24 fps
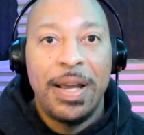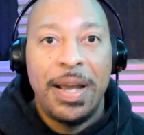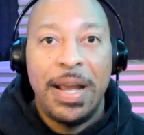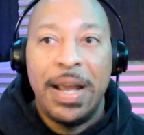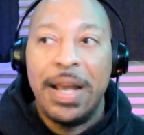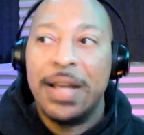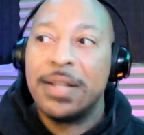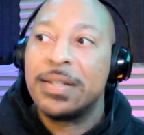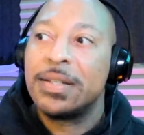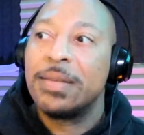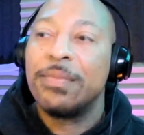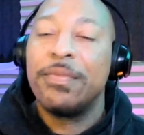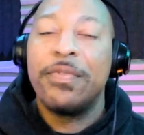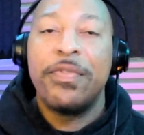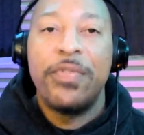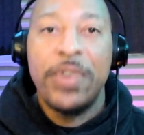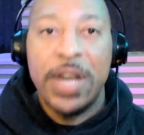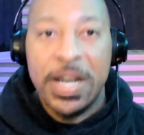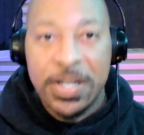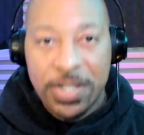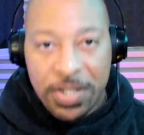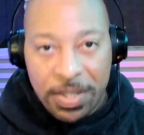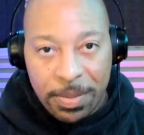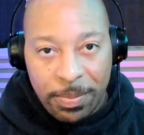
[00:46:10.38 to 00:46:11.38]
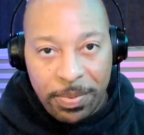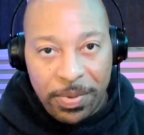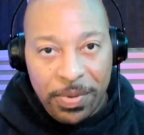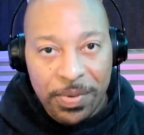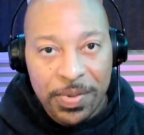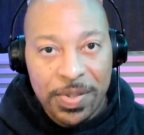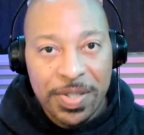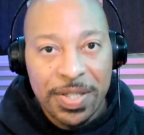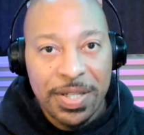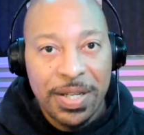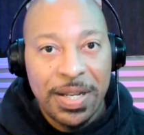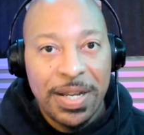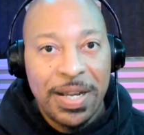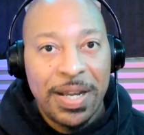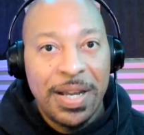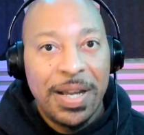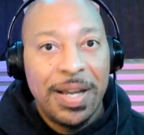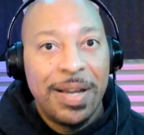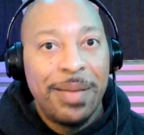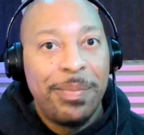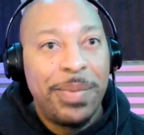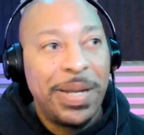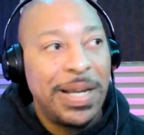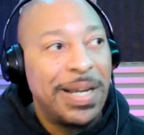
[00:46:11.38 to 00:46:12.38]
and some vegetables
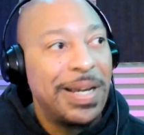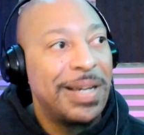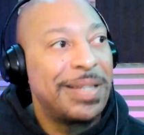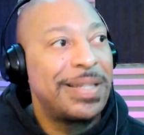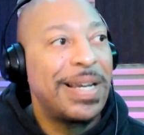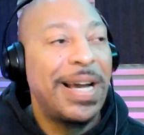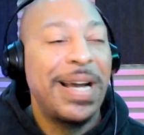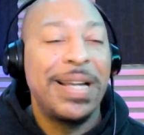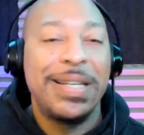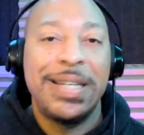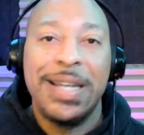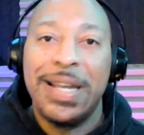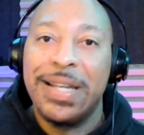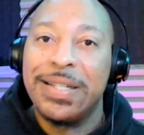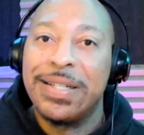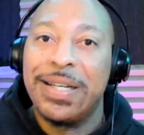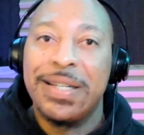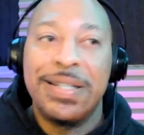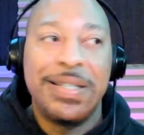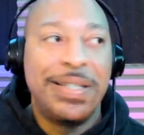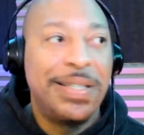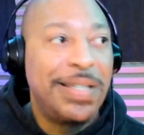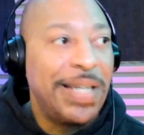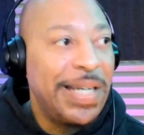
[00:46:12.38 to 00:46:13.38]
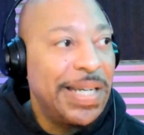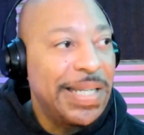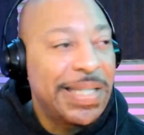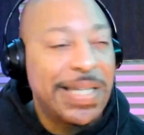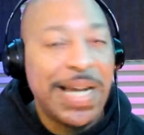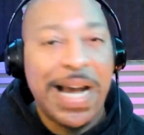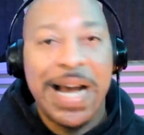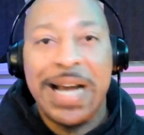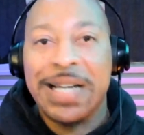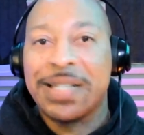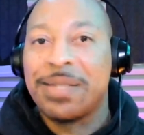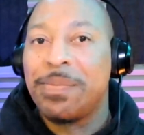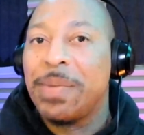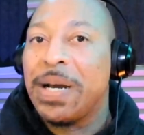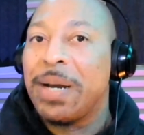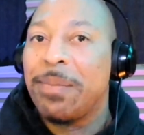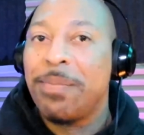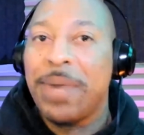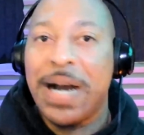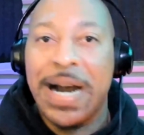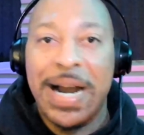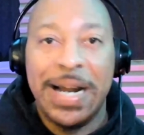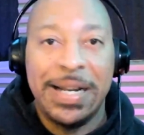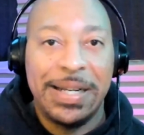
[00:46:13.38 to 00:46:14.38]
because I need to detox my
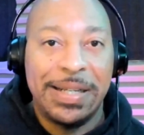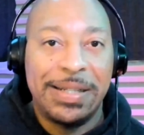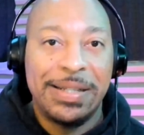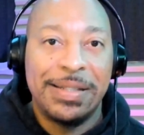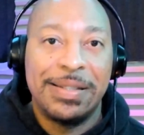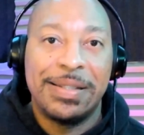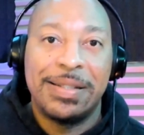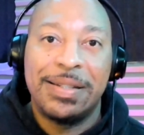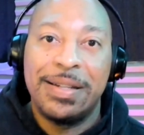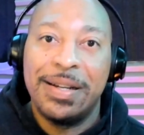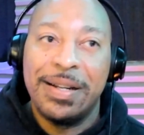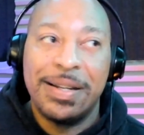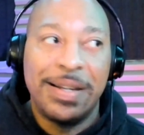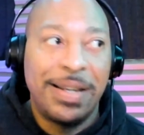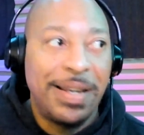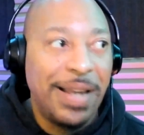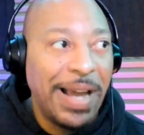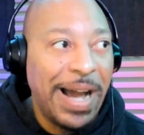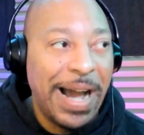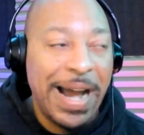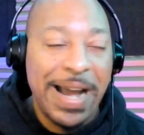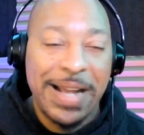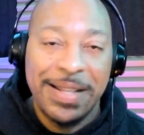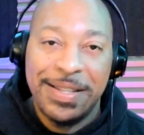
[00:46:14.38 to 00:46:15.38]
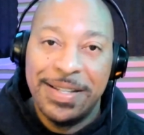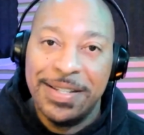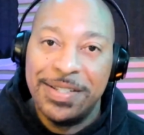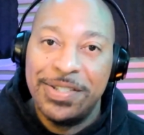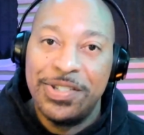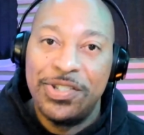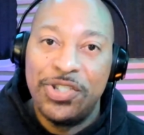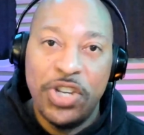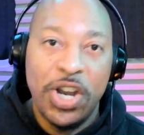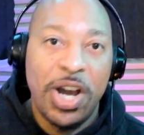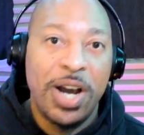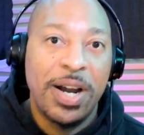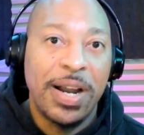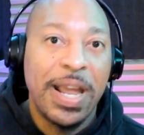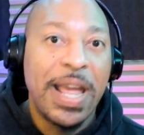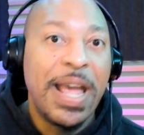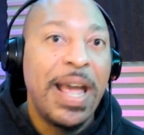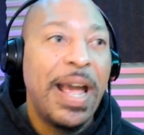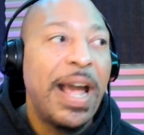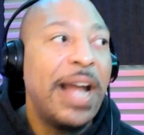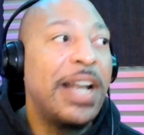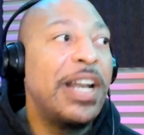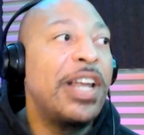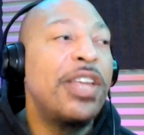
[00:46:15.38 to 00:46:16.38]
body. Because good God, this junk.
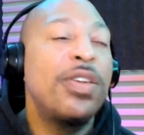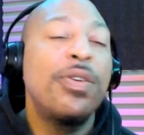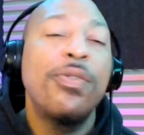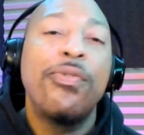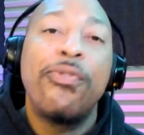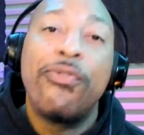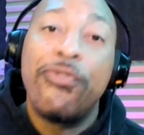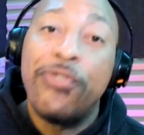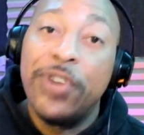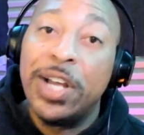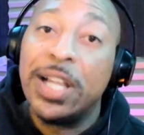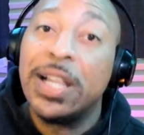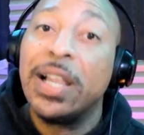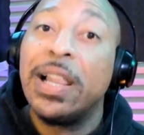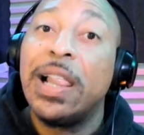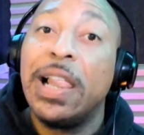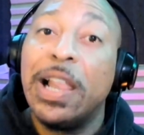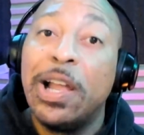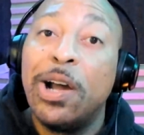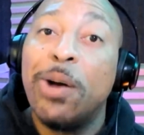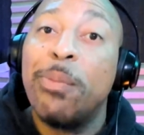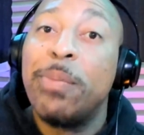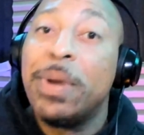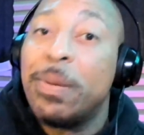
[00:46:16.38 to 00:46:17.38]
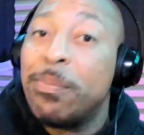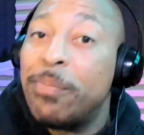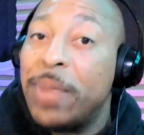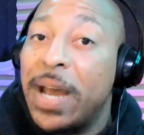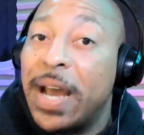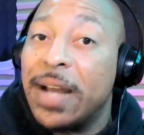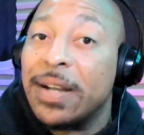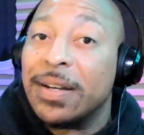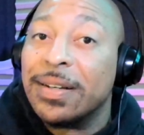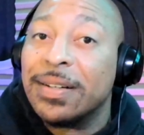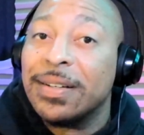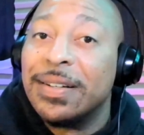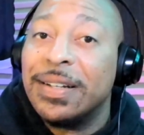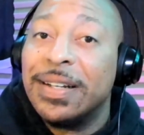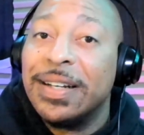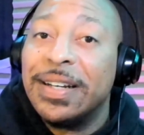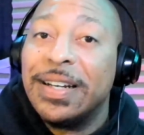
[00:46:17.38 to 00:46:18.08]
And then you feel a little bit better.